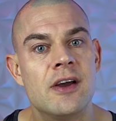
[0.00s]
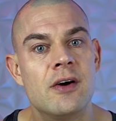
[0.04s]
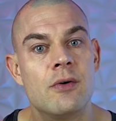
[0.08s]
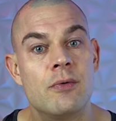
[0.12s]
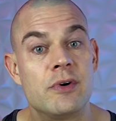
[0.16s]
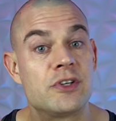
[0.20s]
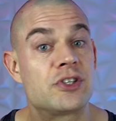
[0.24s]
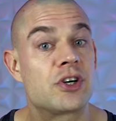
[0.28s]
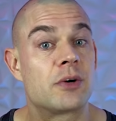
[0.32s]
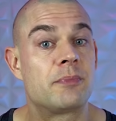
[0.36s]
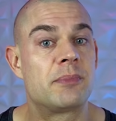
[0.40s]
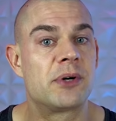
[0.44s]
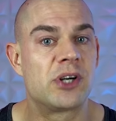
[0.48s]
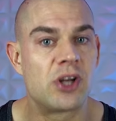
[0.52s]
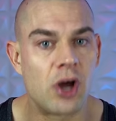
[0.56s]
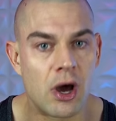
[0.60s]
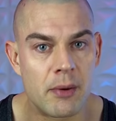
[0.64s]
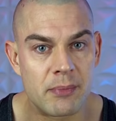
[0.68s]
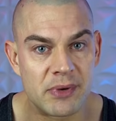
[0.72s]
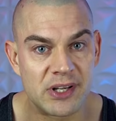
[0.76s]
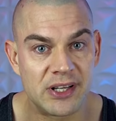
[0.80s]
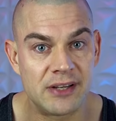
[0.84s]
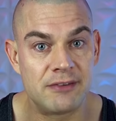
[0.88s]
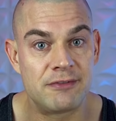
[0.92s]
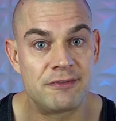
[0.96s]
which are
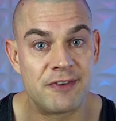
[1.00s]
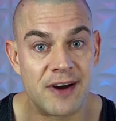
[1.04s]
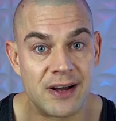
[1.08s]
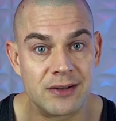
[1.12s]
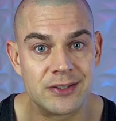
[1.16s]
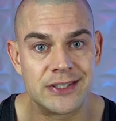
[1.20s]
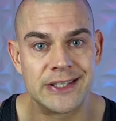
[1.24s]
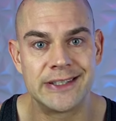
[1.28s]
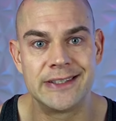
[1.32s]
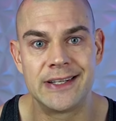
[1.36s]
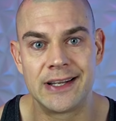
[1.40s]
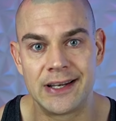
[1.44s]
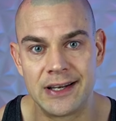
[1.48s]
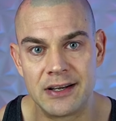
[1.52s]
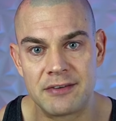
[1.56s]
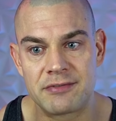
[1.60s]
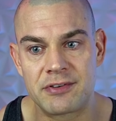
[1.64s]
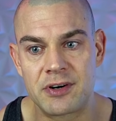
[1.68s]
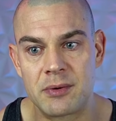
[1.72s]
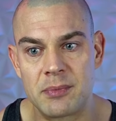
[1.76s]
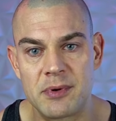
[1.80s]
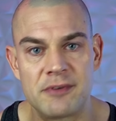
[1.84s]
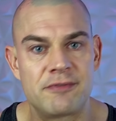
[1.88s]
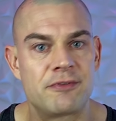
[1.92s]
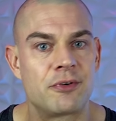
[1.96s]
predominantly found in the
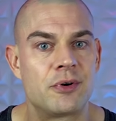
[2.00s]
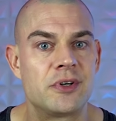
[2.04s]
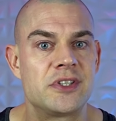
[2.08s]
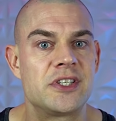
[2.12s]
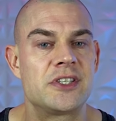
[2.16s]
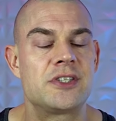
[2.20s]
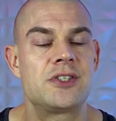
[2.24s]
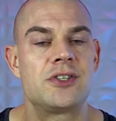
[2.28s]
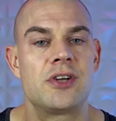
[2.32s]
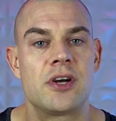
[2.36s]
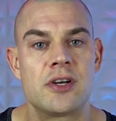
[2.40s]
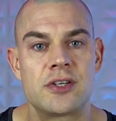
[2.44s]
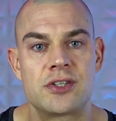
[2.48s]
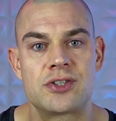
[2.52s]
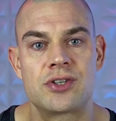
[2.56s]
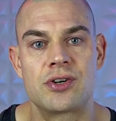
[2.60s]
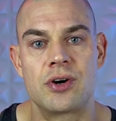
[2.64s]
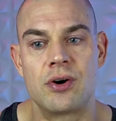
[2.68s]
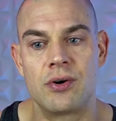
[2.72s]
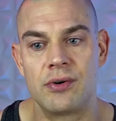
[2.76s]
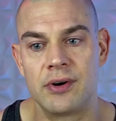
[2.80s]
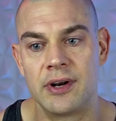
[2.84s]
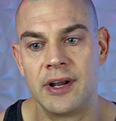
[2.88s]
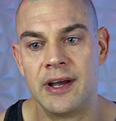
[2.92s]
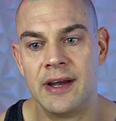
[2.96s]
liver before
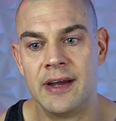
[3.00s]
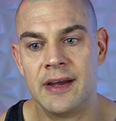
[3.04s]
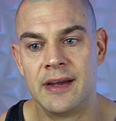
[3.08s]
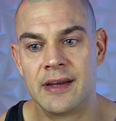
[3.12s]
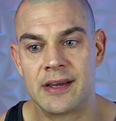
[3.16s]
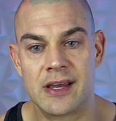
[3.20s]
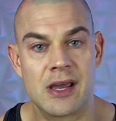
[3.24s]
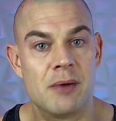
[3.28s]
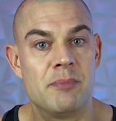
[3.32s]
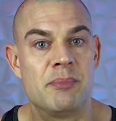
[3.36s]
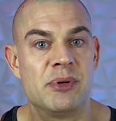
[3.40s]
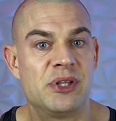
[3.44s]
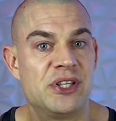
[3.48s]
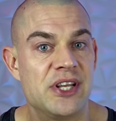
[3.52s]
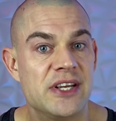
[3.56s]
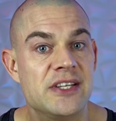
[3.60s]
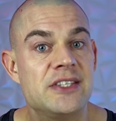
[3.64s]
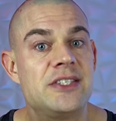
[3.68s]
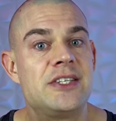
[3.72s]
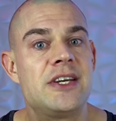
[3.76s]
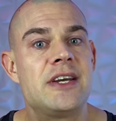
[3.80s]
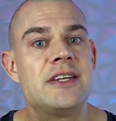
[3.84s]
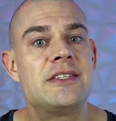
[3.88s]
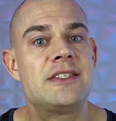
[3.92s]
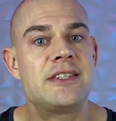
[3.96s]
testosterone can
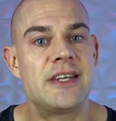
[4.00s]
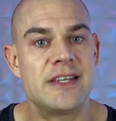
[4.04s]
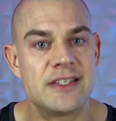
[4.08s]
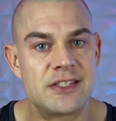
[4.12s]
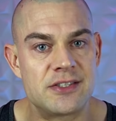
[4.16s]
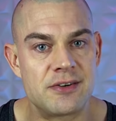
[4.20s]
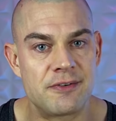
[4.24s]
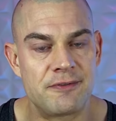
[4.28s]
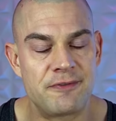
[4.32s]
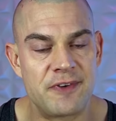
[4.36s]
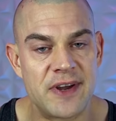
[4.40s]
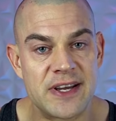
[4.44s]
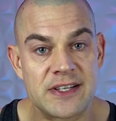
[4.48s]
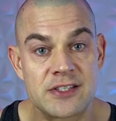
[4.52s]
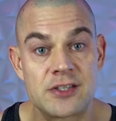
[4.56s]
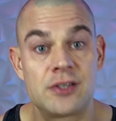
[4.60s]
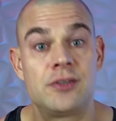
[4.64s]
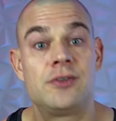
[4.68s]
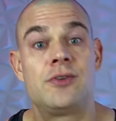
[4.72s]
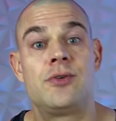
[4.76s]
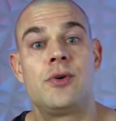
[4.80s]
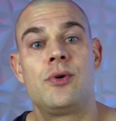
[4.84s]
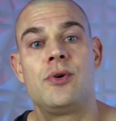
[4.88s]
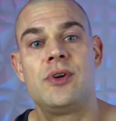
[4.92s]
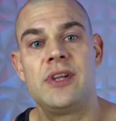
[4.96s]
potentiate its effects
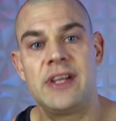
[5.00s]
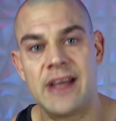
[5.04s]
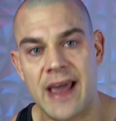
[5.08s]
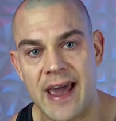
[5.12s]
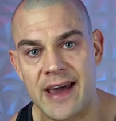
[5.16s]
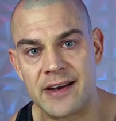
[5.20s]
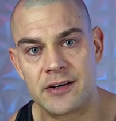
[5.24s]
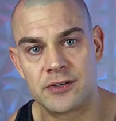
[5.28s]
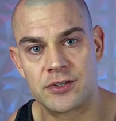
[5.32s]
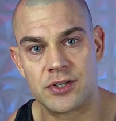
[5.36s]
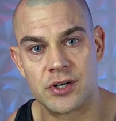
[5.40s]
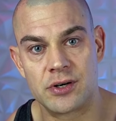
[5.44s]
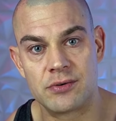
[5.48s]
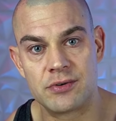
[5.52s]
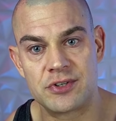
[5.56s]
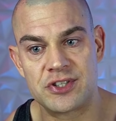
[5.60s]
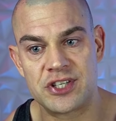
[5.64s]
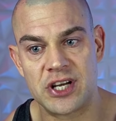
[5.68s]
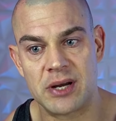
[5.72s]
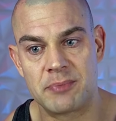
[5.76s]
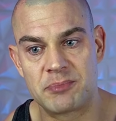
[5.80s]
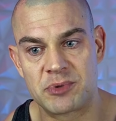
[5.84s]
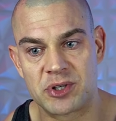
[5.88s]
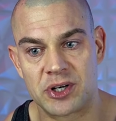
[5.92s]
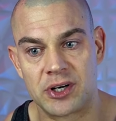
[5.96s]
through the androgen
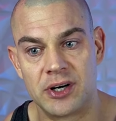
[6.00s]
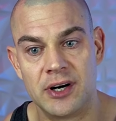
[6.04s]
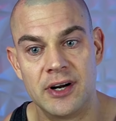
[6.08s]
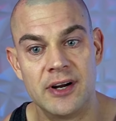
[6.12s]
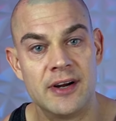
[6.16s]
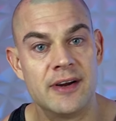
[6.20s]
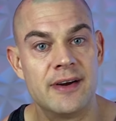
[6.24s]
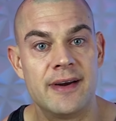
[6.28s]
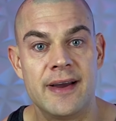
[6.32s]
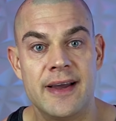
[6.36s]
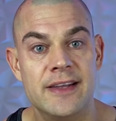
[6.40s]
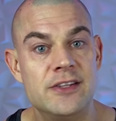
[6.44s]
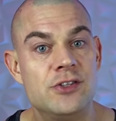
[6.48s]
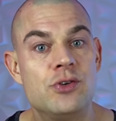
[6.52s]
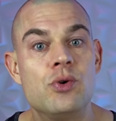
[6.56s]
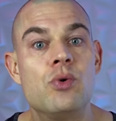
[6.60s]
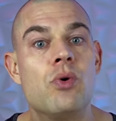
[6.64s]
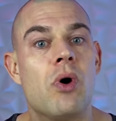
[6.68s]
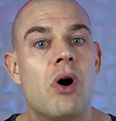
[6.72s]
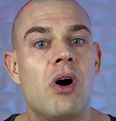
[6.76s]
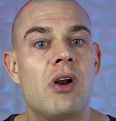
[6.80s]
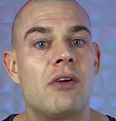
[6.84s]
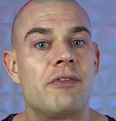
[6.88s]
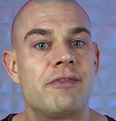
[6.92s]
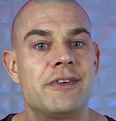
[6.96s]
receptor and do
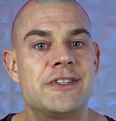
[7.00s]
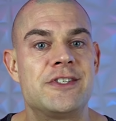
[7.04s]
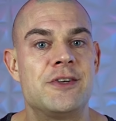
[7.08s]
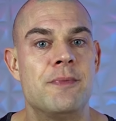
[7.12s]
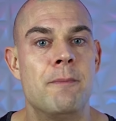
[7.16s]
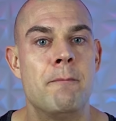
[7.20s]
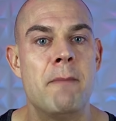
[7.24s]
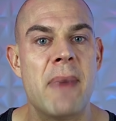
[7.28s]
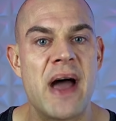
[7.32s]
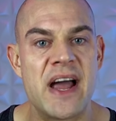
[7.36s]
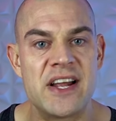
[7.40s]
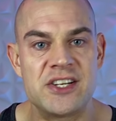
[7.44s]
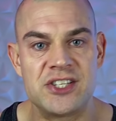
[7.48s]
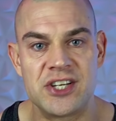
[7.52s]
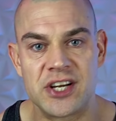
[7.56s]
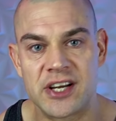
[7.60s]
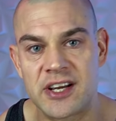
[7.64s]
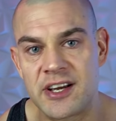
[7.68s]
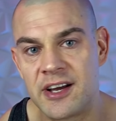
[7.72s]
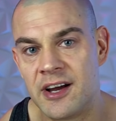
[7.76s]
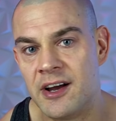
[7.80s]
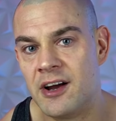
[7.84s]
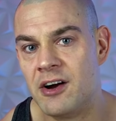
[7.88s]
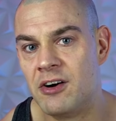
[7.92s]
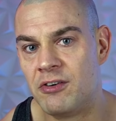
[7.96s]
all of its
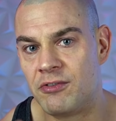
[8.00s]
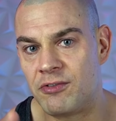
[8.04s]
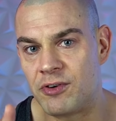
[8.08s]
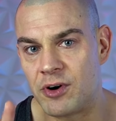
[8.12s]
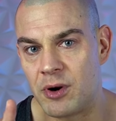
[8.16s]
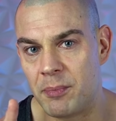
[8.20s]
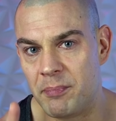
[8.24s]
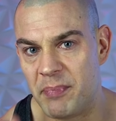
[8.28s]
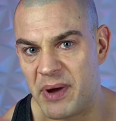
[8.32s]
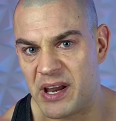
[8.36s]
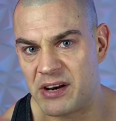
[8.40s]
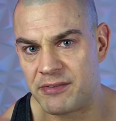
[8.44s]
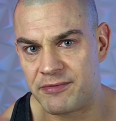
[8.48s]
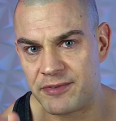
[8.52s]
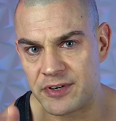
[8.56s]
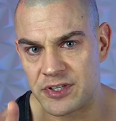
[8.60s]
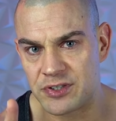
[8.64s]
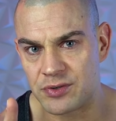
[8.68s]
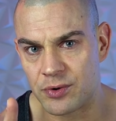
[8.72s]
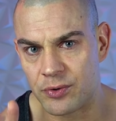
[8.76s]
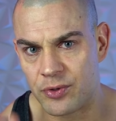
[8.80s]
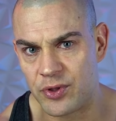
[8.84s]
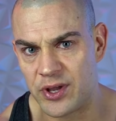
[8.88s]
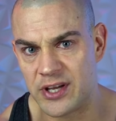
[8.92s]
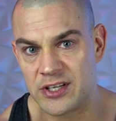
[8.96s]
magic for the
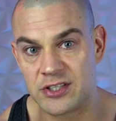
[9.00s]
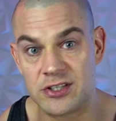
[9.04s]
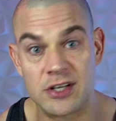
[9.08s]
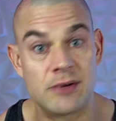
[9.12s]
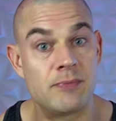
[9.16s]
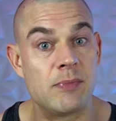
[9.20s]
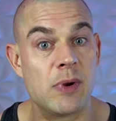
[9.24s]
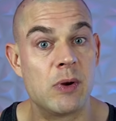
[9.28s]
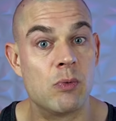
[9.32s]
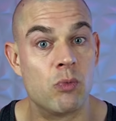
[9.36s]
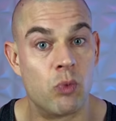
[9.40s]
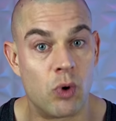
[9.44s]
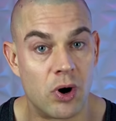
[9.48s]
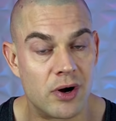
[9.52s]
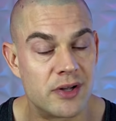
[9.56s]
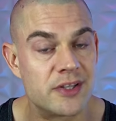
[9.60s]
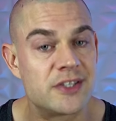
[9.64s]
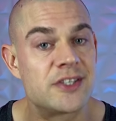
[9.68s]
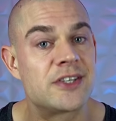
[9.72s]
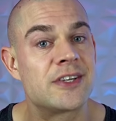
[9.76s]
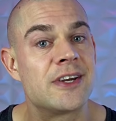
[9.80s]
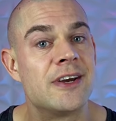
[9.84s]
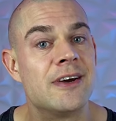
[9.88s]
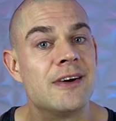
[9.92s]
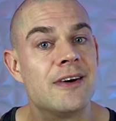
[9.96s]
beneficial things that we
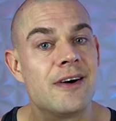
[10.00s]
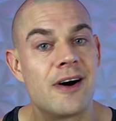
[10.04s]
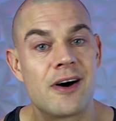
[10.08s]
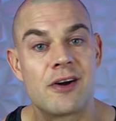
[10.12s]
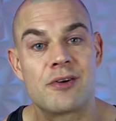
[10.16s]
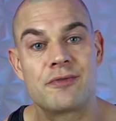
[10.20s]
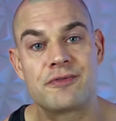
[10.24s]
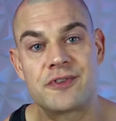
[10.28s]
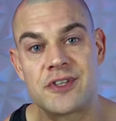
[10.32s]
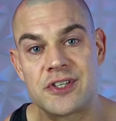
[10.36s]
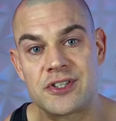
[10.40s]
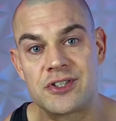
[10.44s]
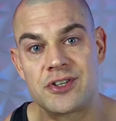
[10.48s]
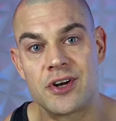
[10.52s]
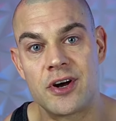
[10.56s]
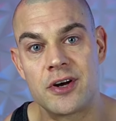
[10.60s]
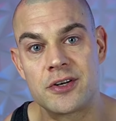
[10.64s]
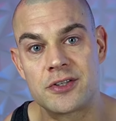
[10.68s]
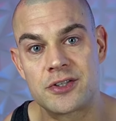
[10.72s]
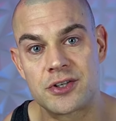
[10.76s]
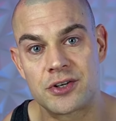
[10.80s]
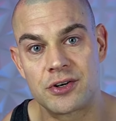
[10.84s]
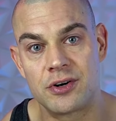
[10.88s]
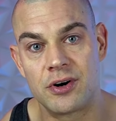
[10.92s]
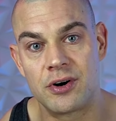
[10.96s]
want out of
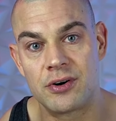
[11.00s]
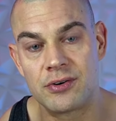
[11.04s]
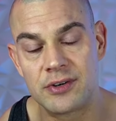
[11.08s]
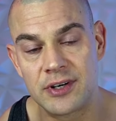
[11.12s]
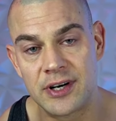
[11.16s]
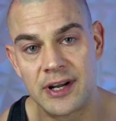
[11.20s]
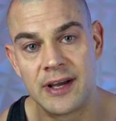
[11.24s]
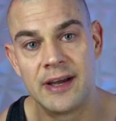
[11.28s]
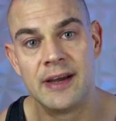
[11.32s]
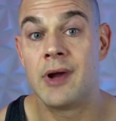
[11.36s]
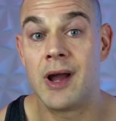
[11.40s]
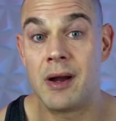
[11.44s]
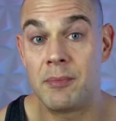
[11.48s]
testosterone.